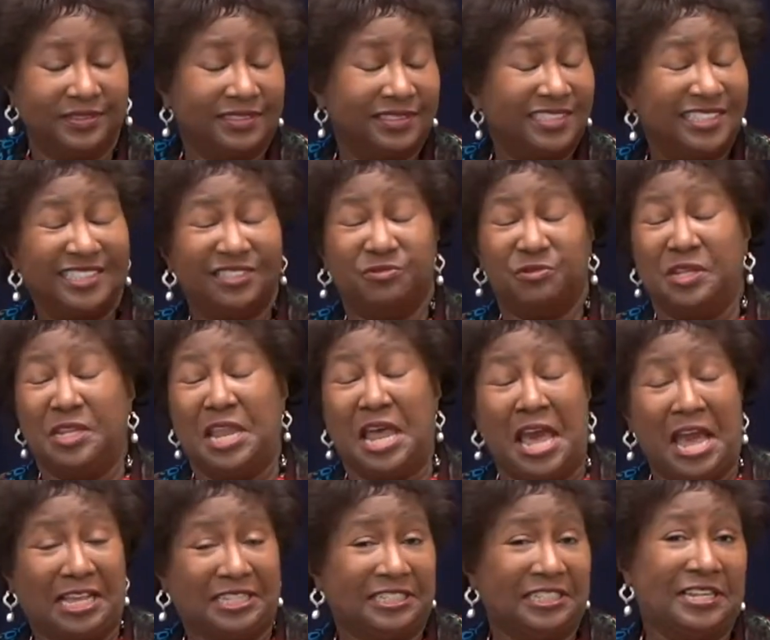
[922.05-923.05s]
just
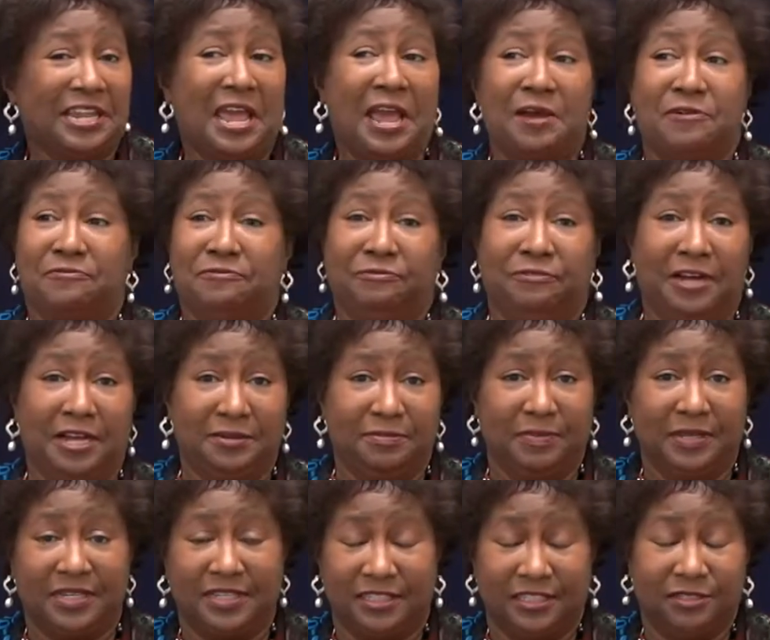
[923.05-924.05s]
relax and have fun,
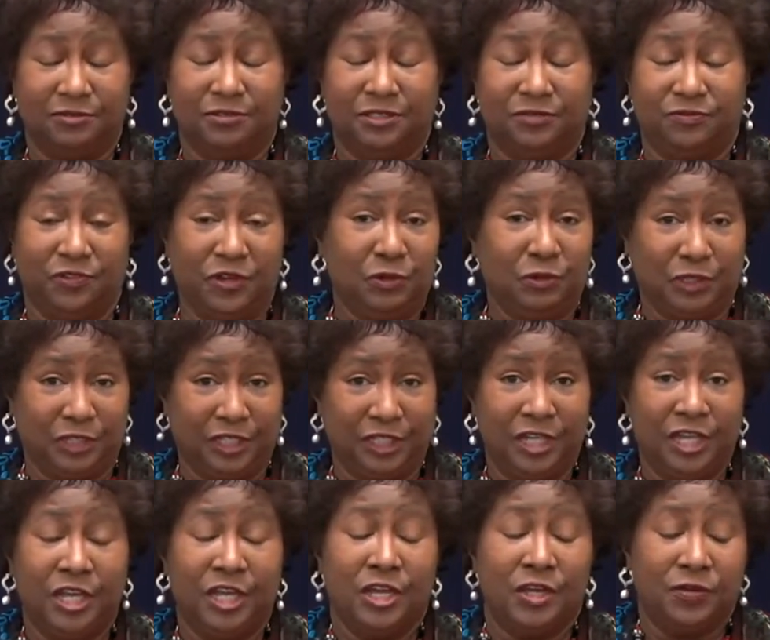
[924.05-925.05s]
because it was
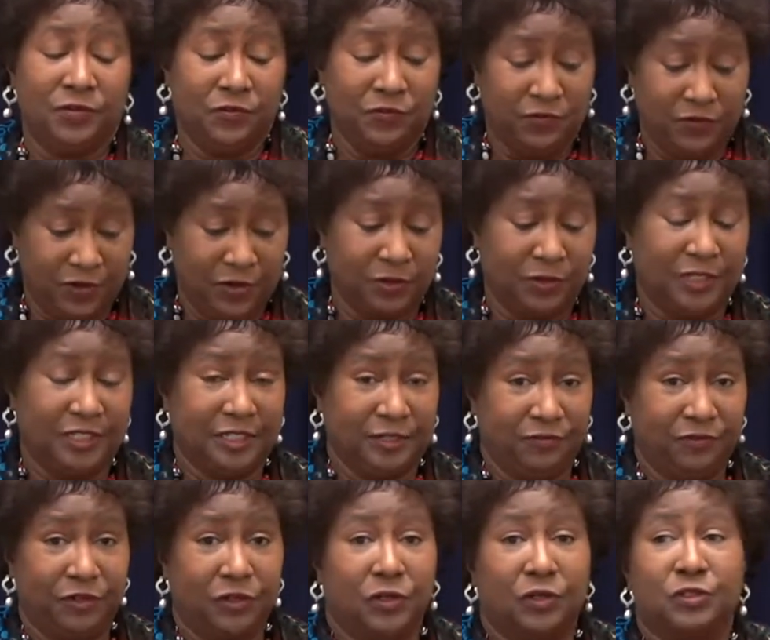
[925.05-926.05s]
very, very
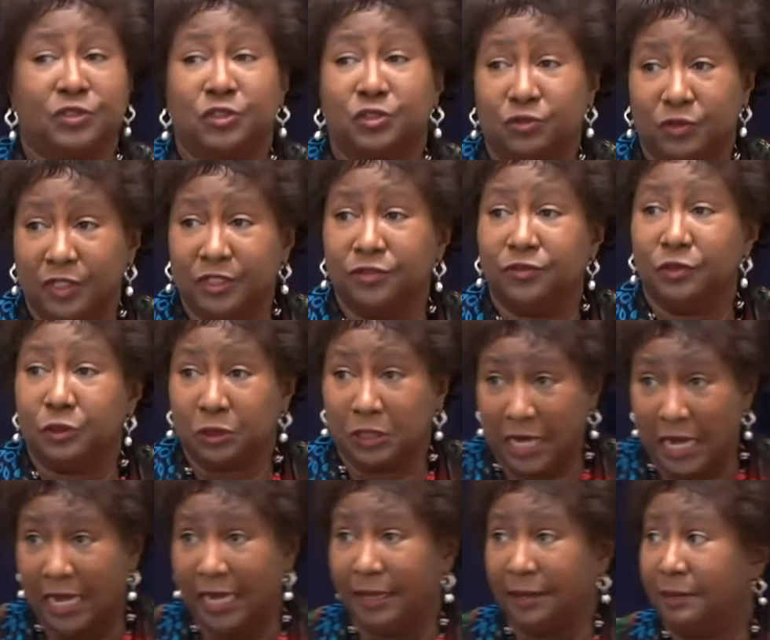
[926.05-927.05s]
difficult, stressful
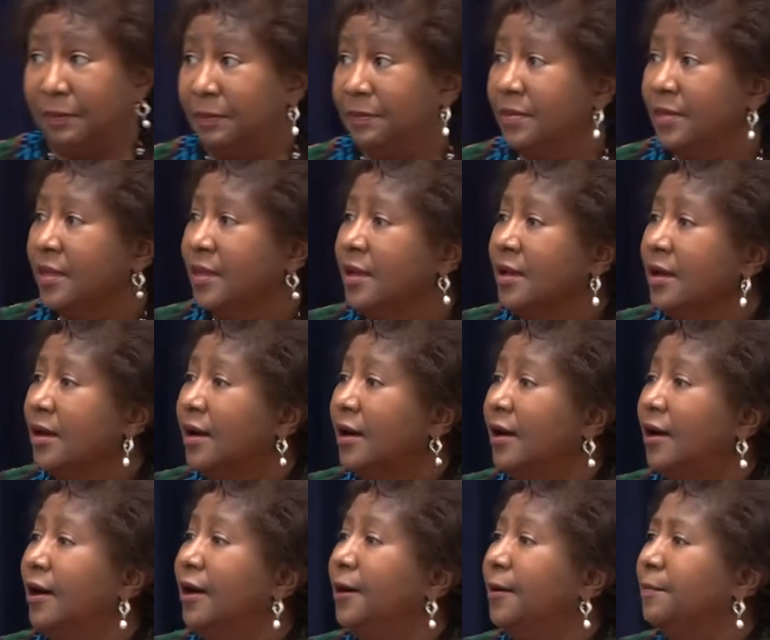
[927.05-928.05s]
time.
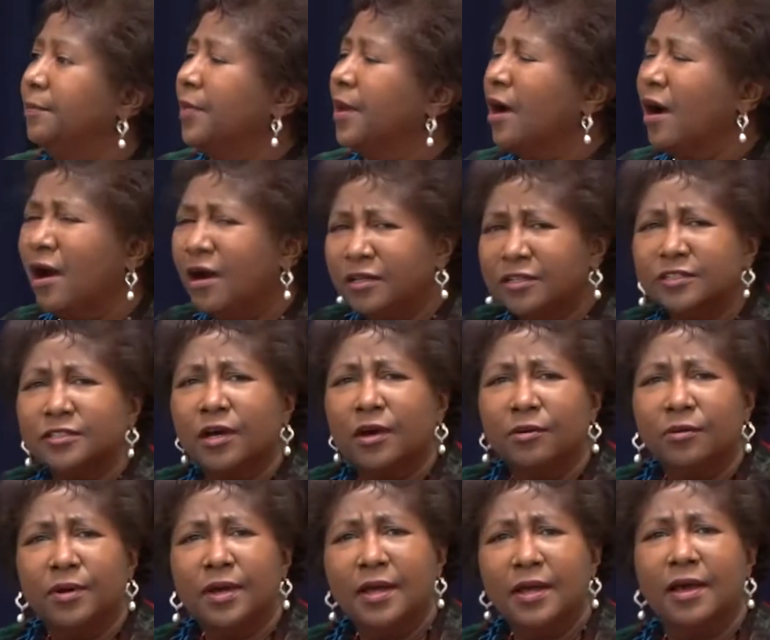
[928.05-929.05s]

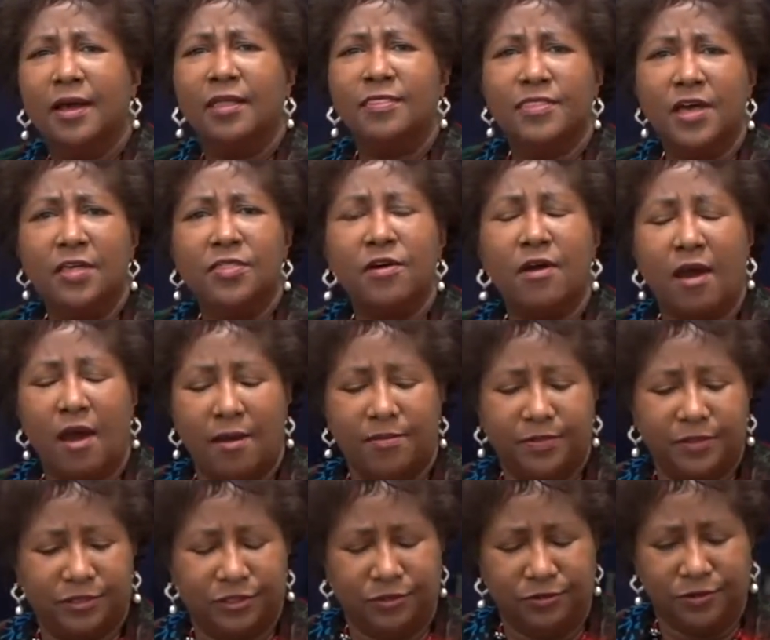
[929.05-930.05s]
Also, another
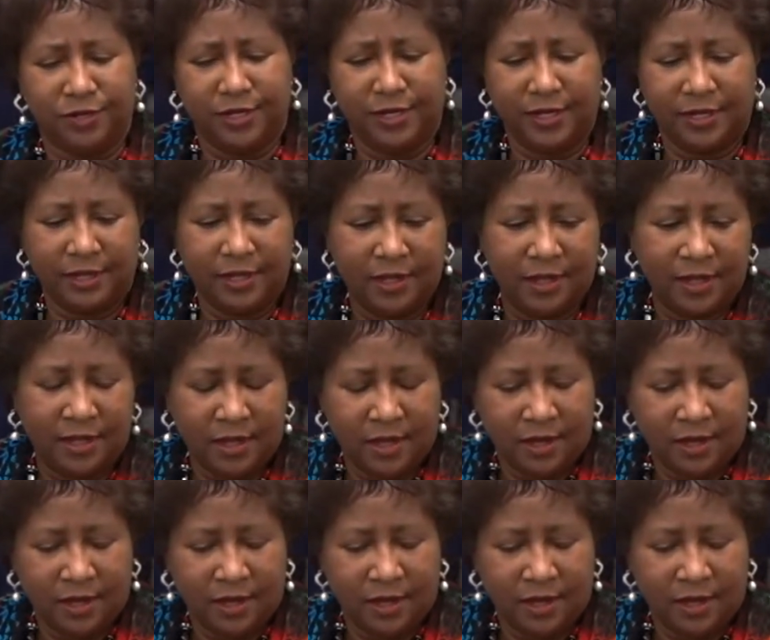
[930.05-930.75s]
opportunity